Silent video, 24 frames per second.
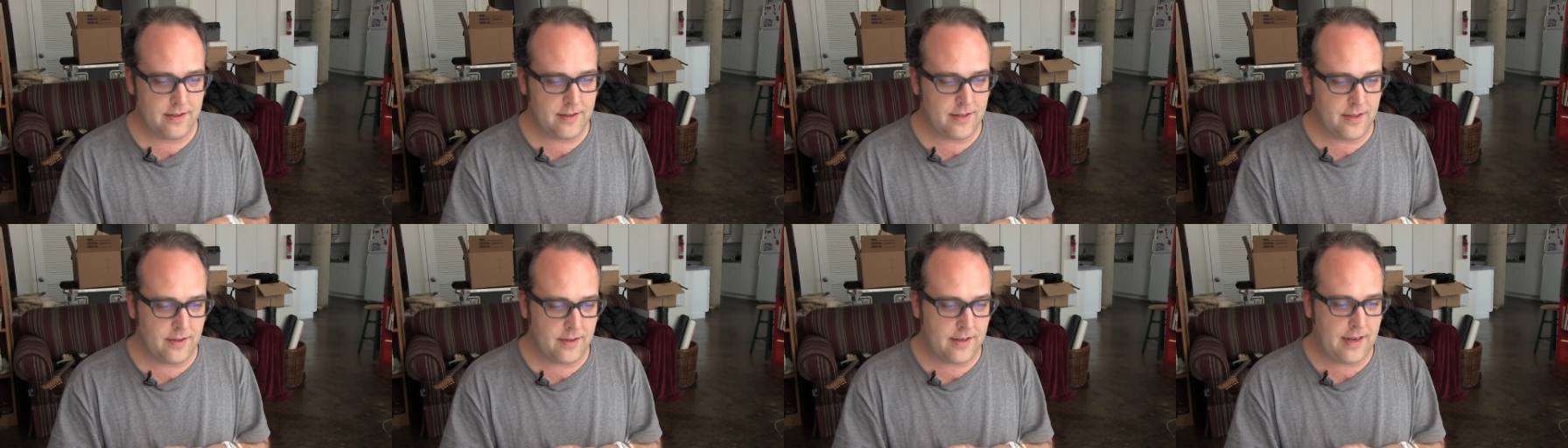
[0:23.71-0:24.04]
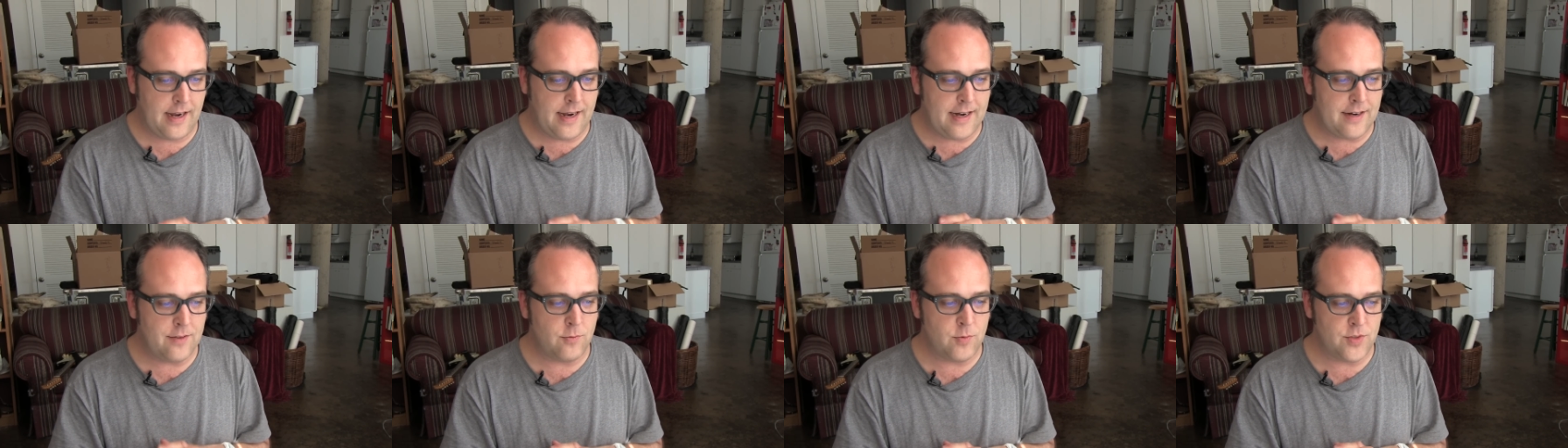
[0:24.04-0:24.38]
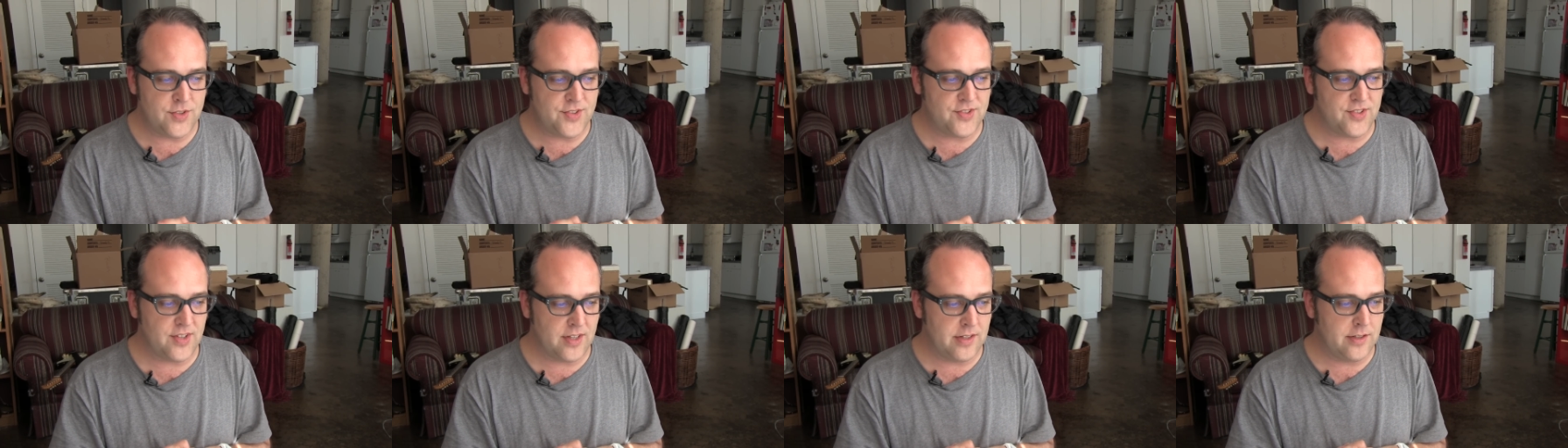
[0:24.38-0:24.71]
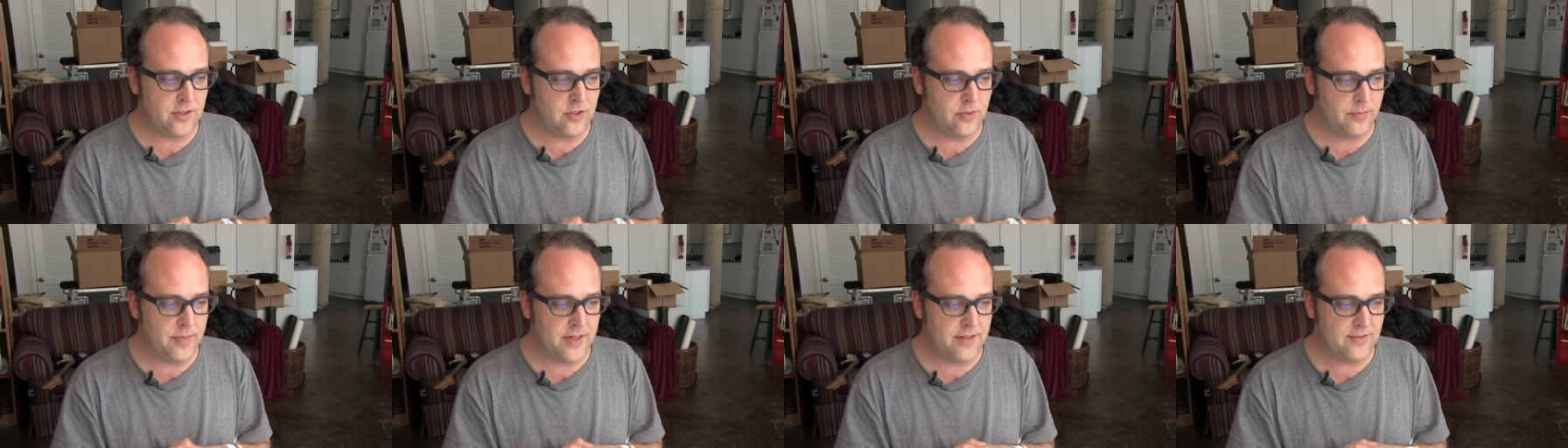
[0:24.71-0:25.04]
it kind of was a
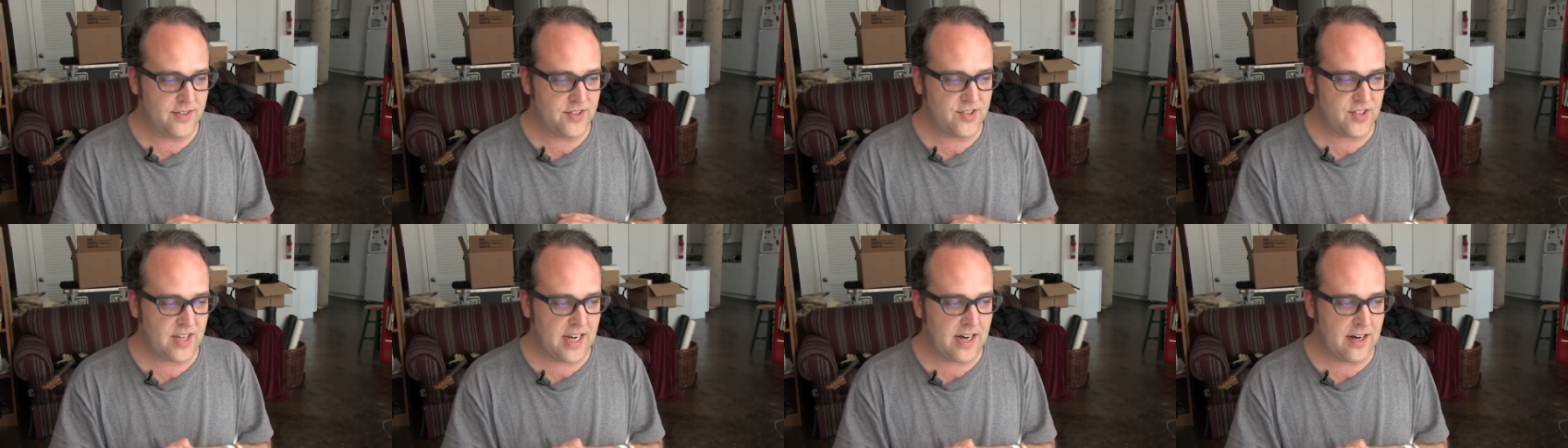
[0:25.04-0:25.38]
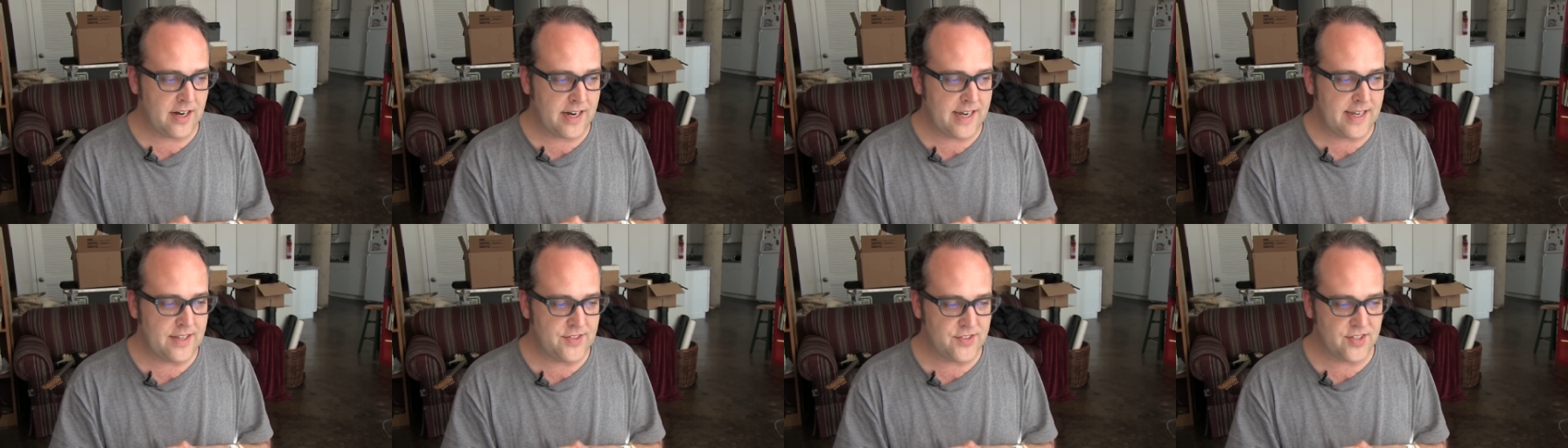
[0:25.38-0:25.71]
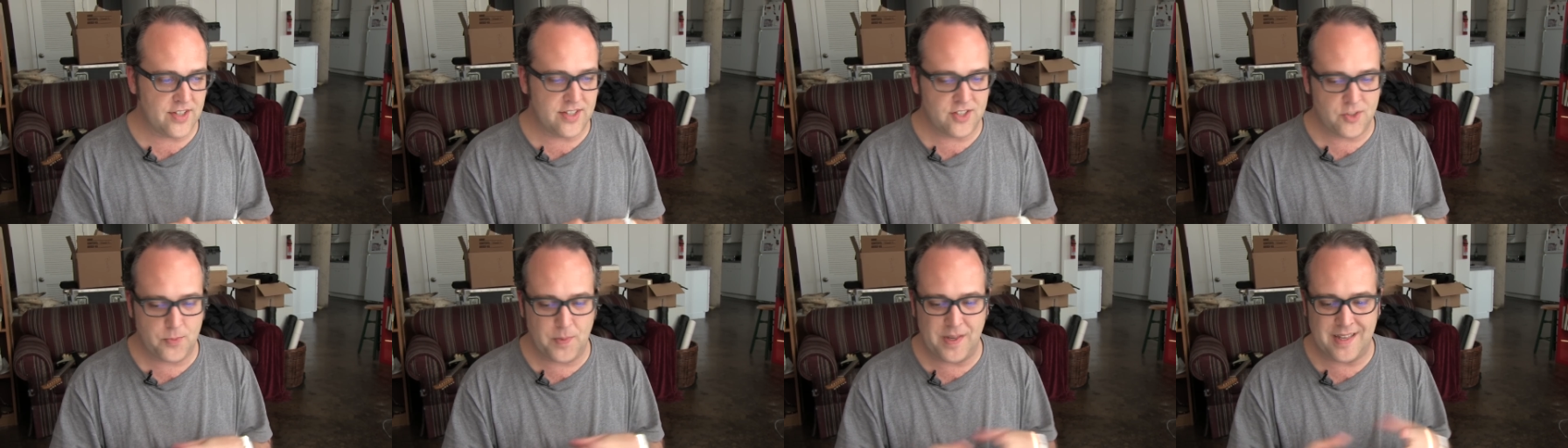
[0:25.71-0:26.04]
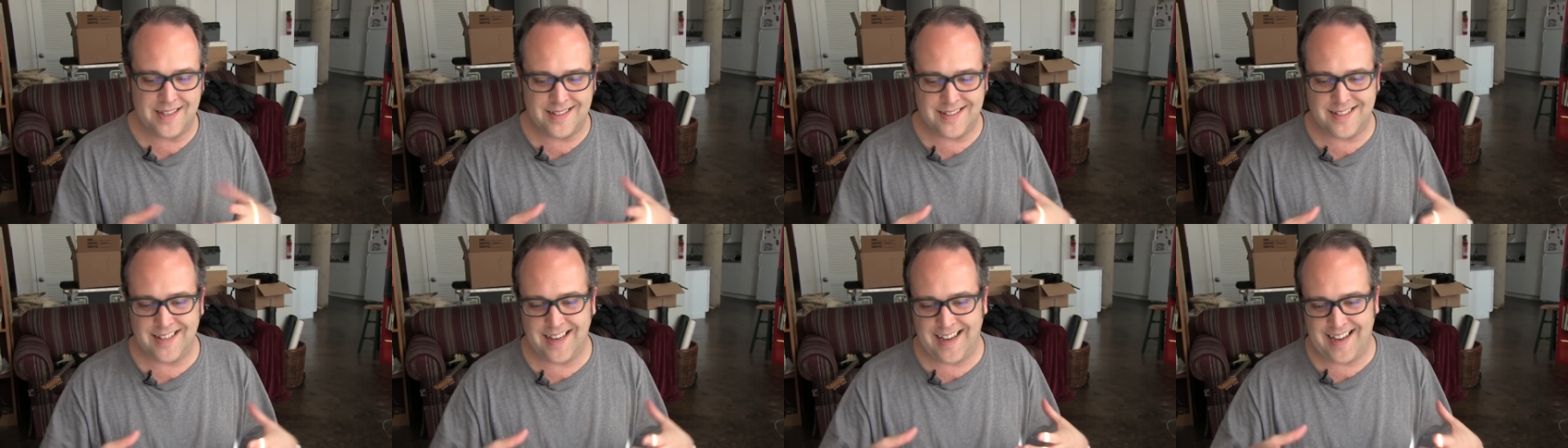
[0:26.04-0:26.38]
little bit of a scary incident
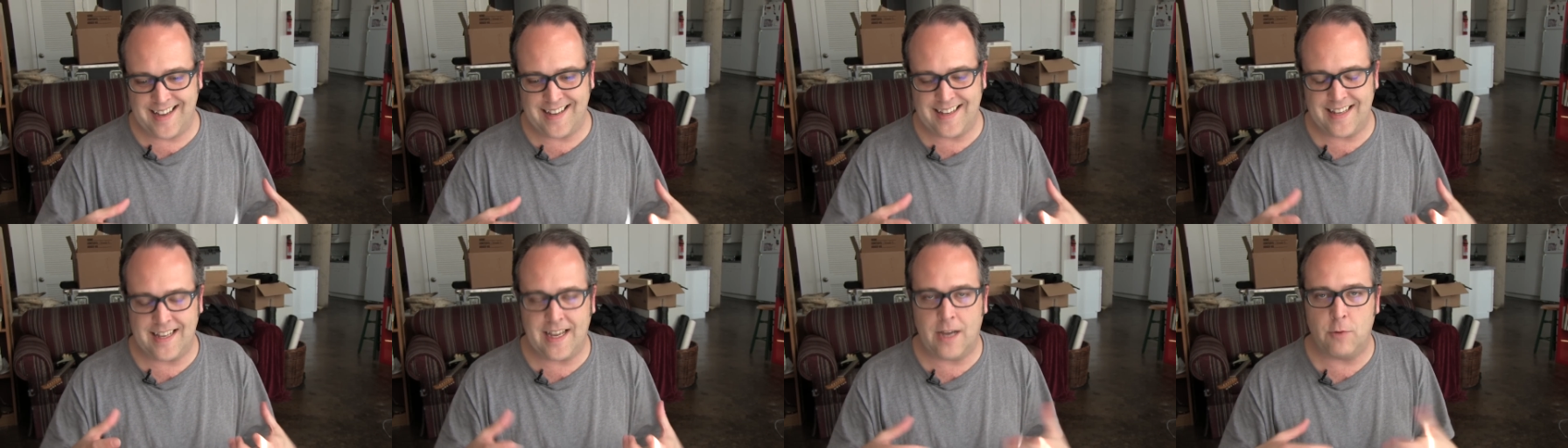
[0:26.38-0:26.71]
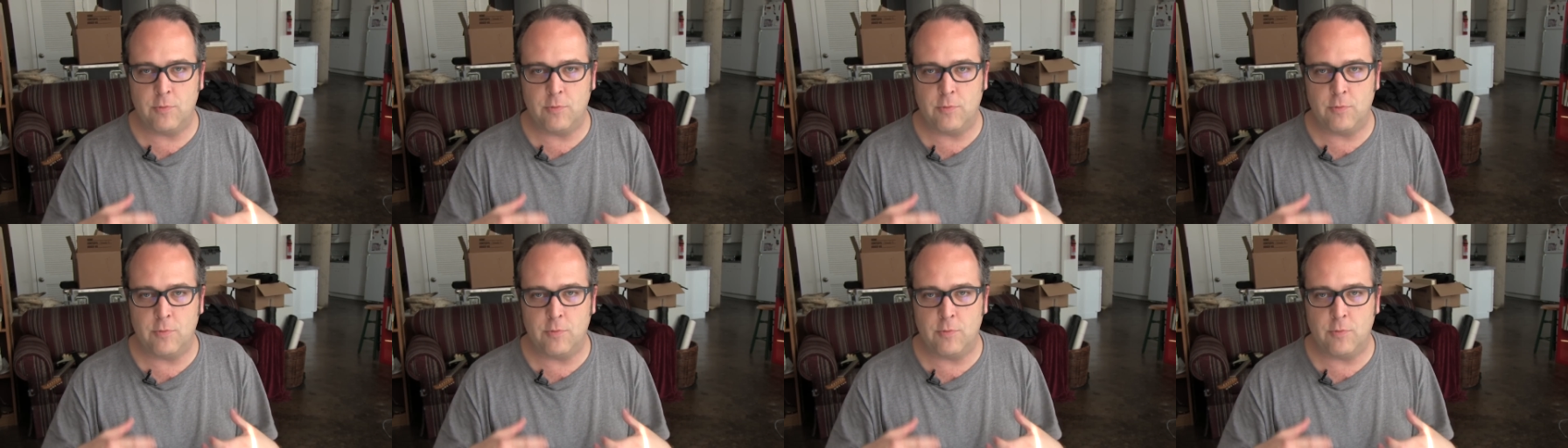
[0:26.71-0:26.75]
because I,